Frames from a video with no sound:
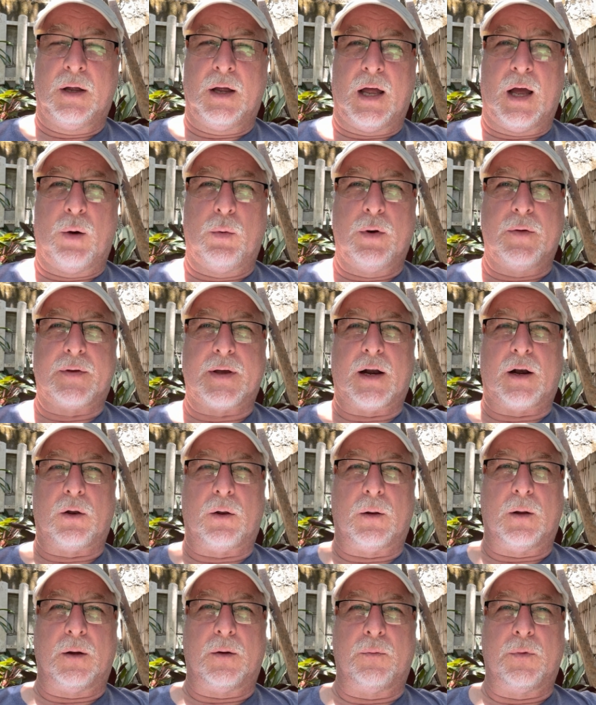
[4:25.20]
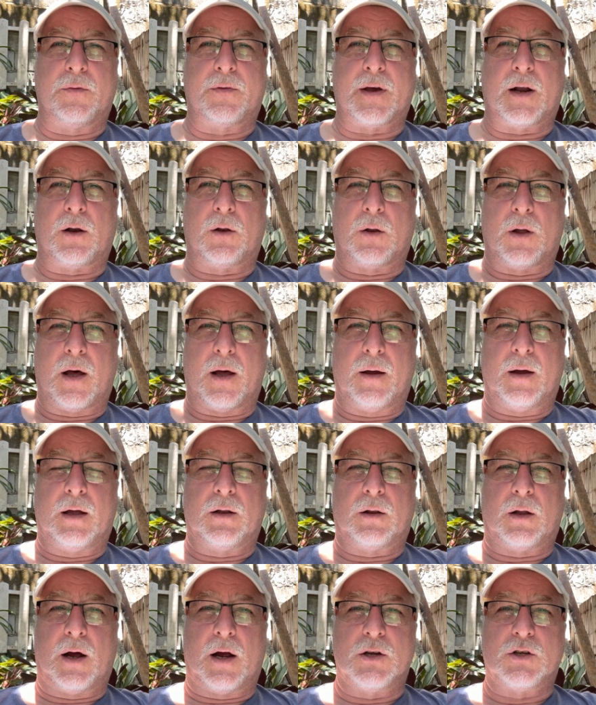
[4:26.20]
And we've got a
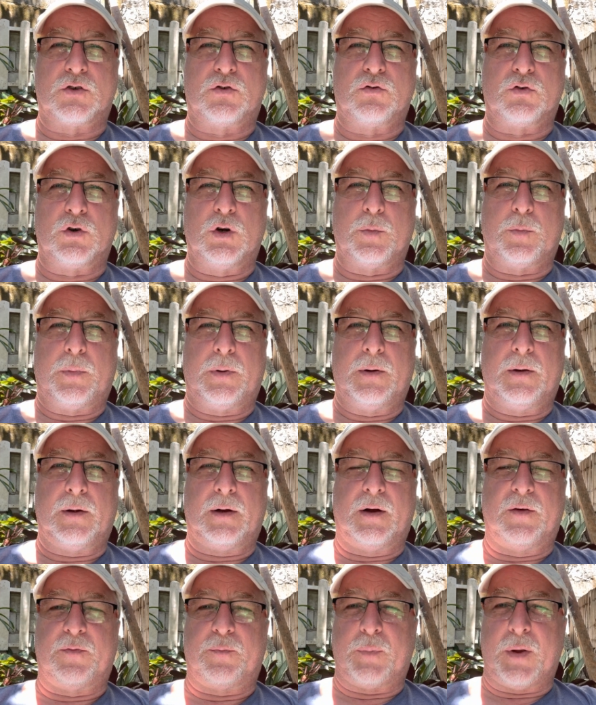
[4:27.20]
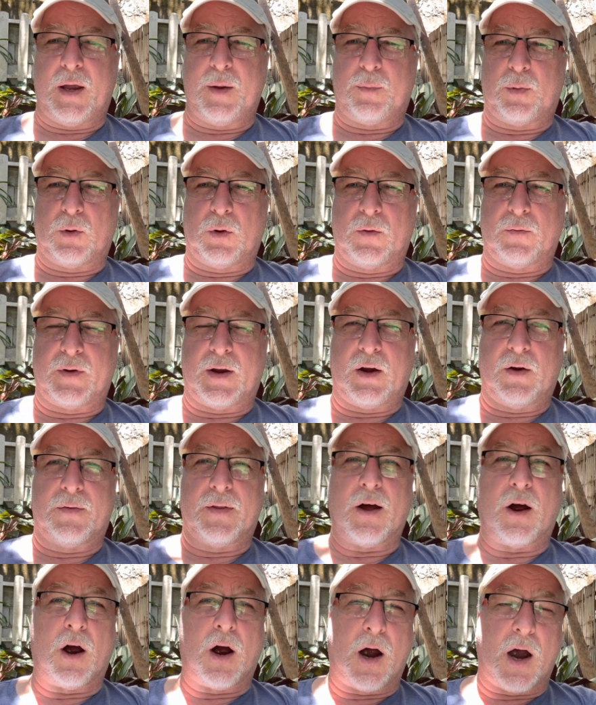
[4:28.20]
large group of people over here
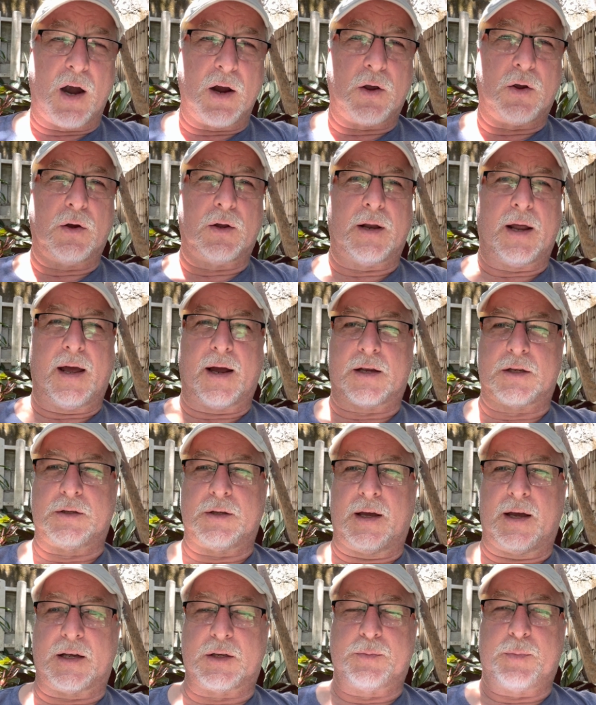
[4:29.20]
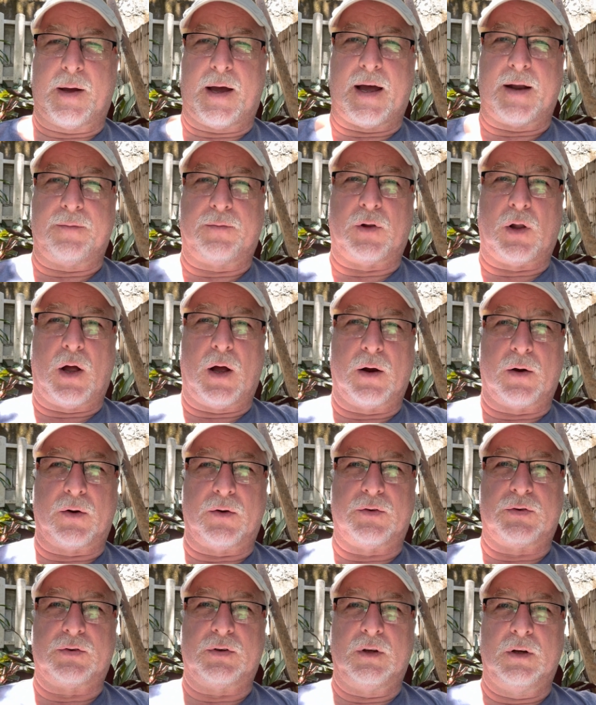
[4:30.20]
that are good expat
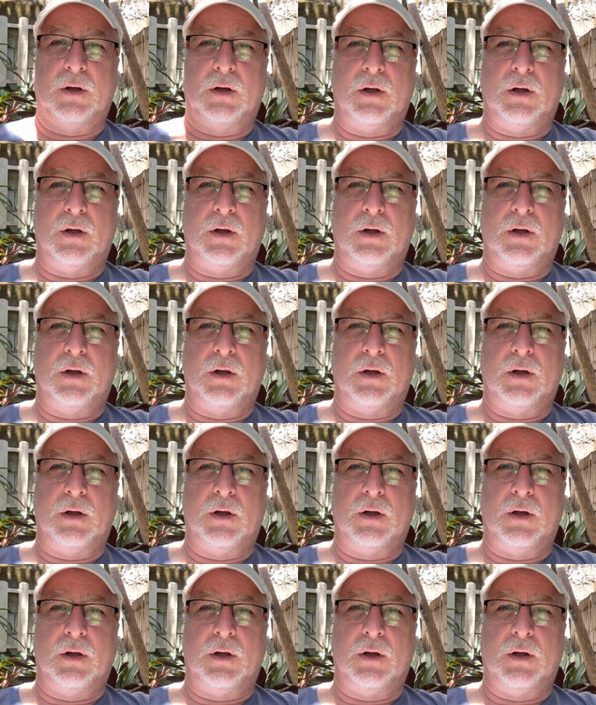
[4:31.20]
vloggers.